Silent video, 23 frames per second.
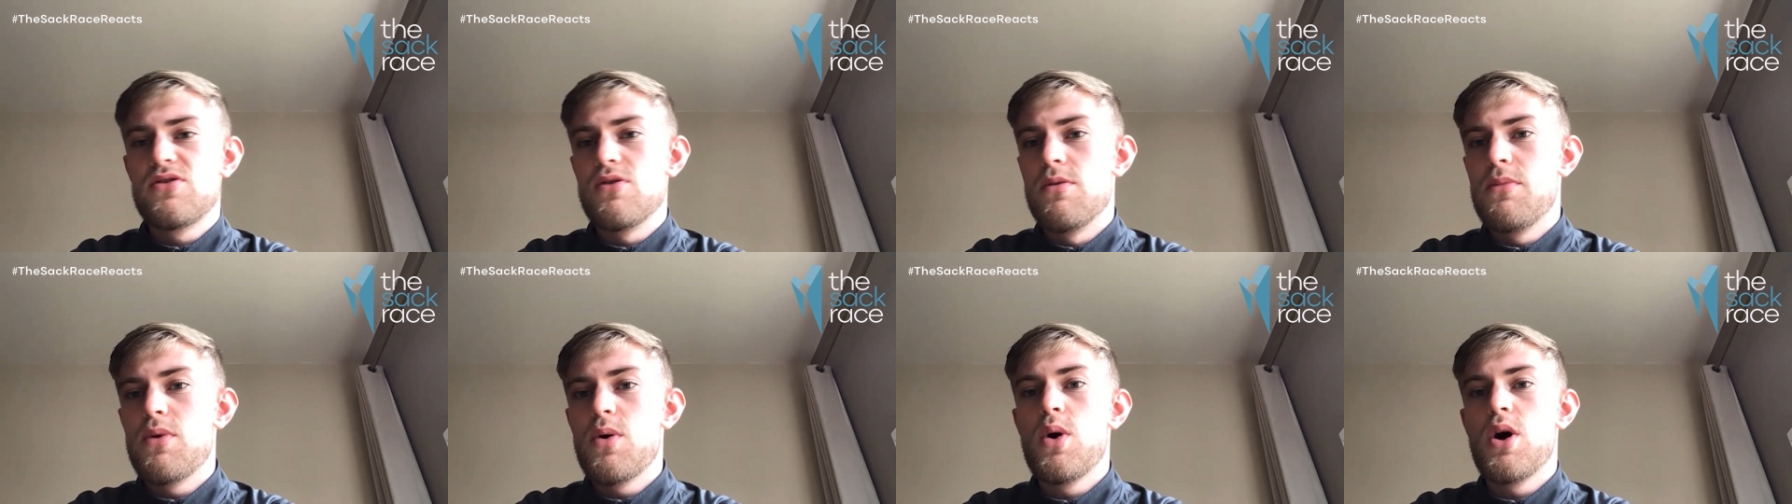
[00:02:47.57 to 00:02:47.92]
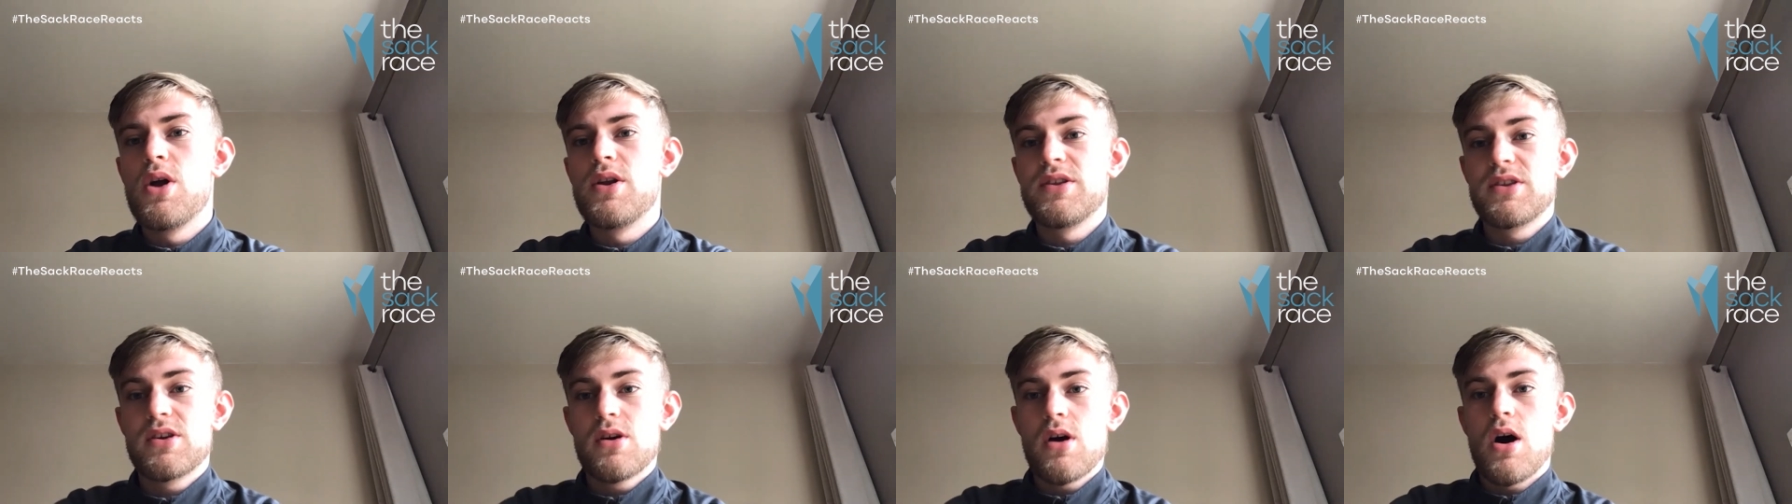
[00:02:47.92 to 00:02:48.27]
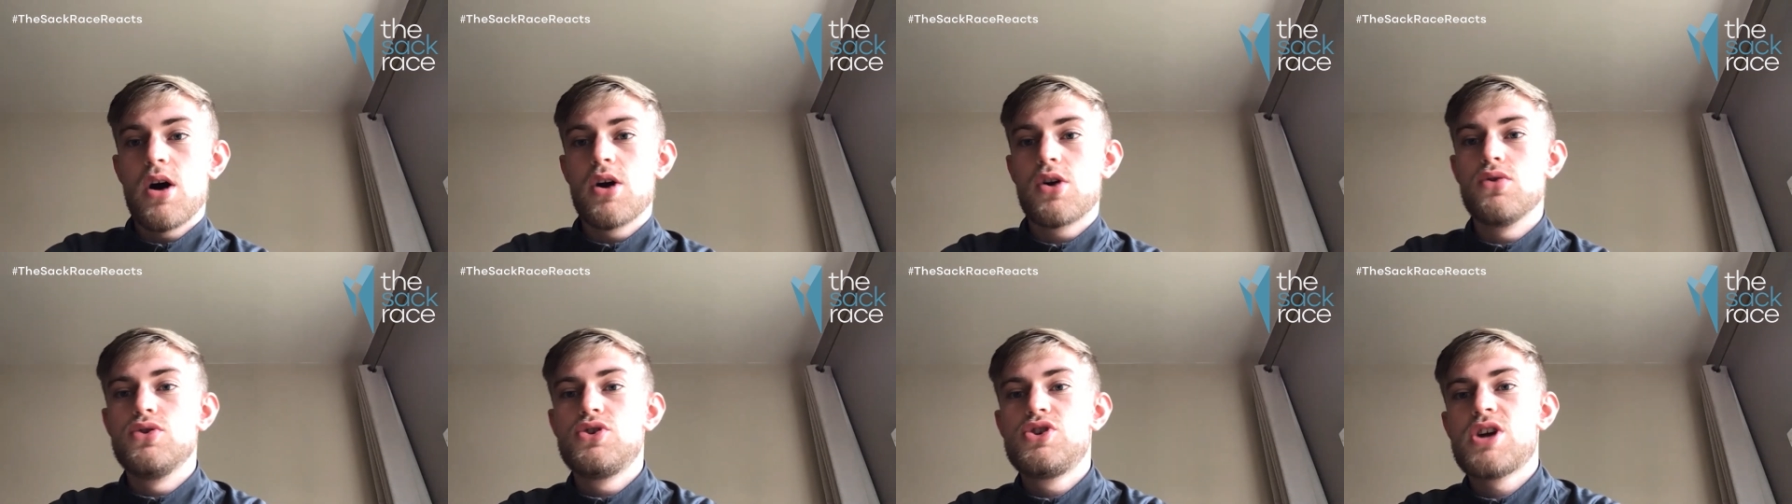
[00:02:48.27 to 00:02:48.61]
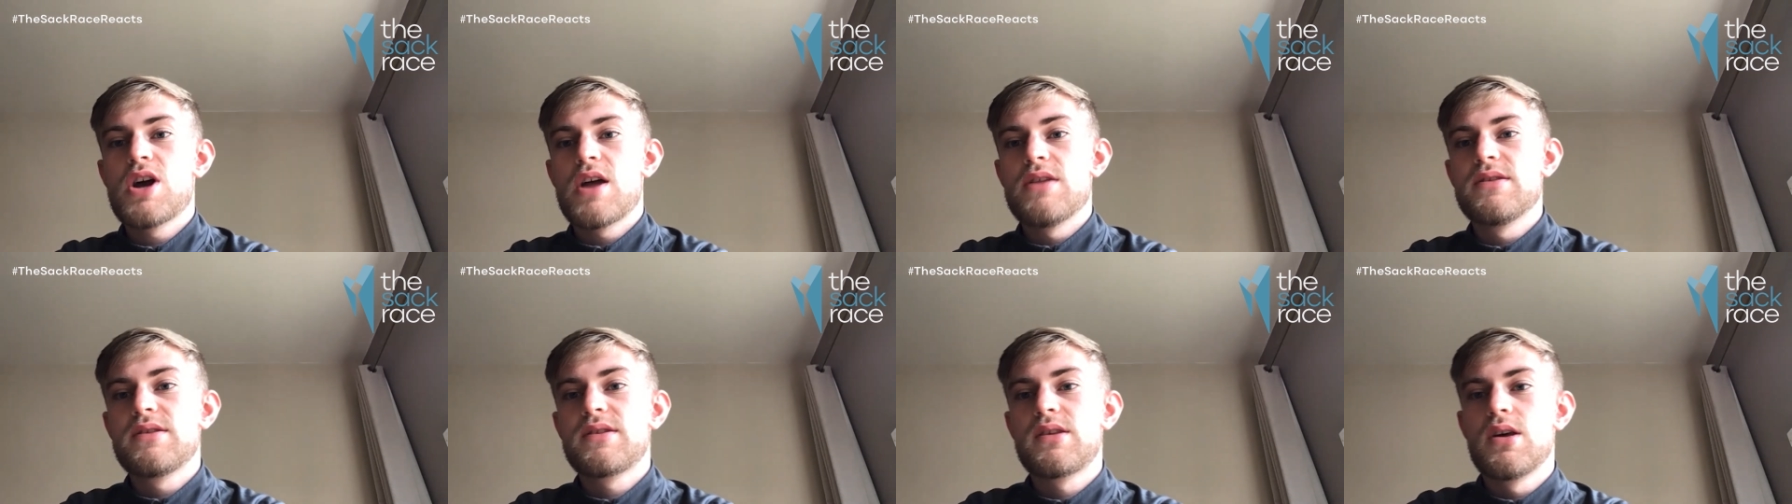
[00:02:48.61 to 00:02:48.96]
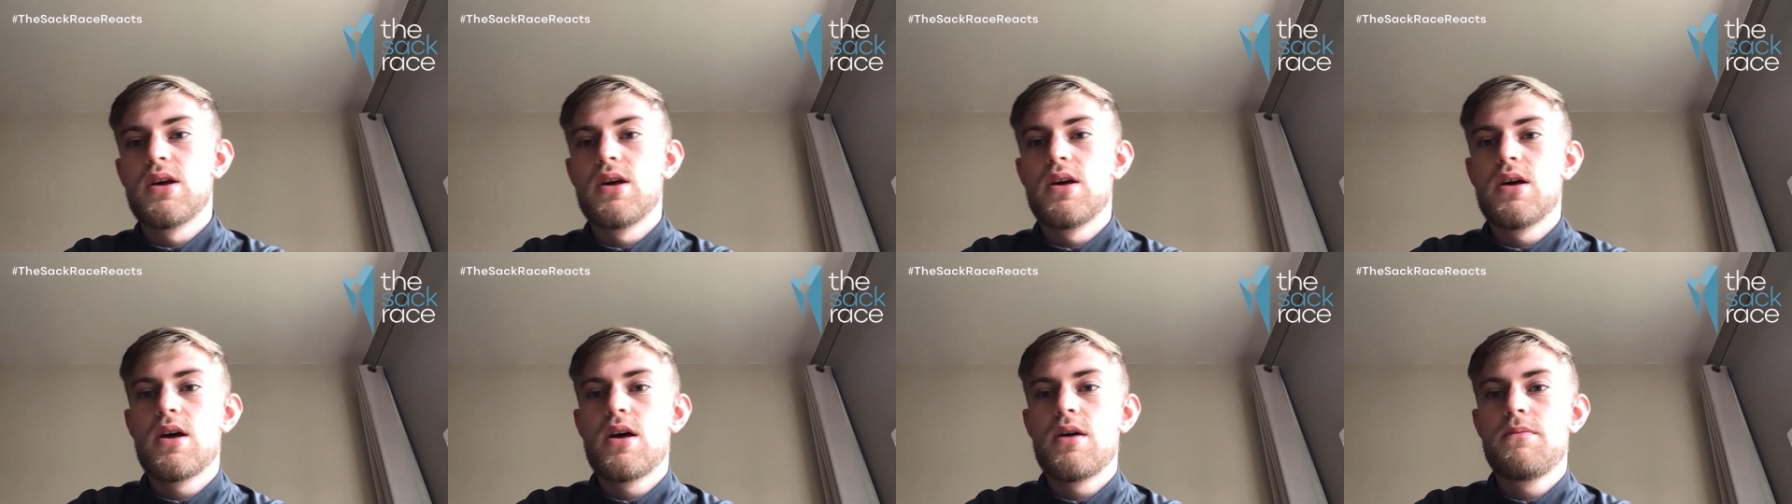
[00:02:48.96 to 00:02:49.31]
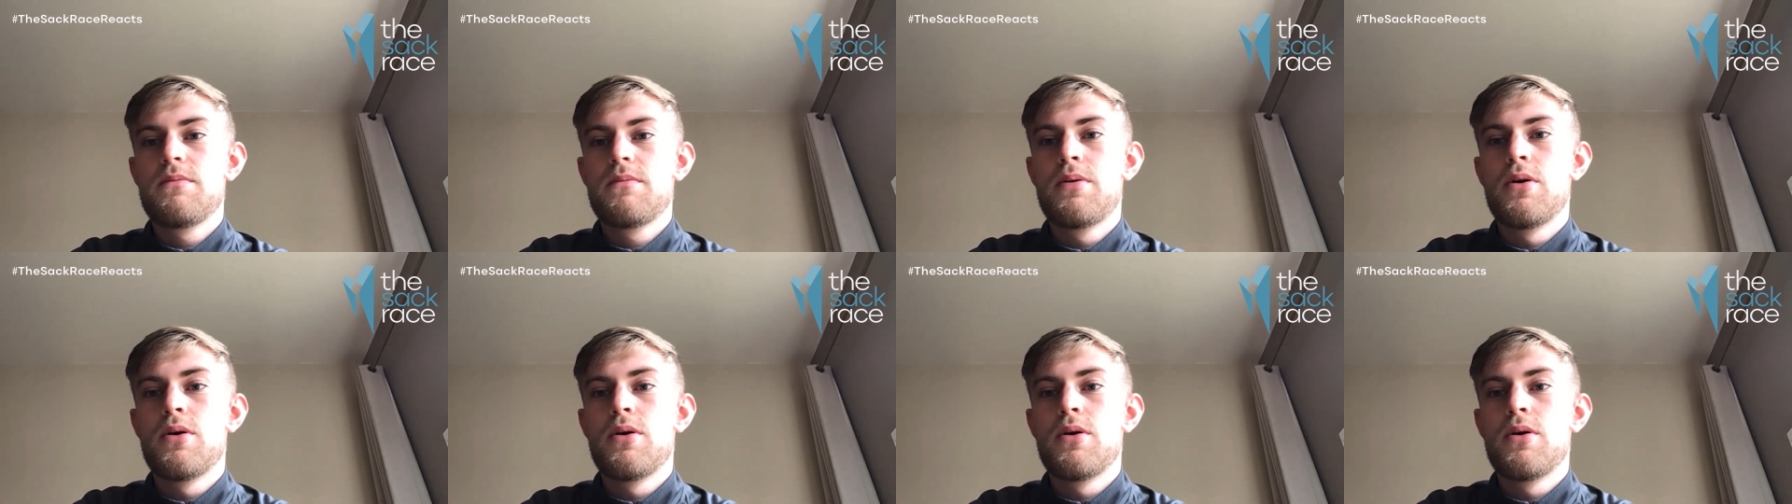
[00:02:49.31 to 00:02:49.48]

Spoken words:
number one has got a good chance at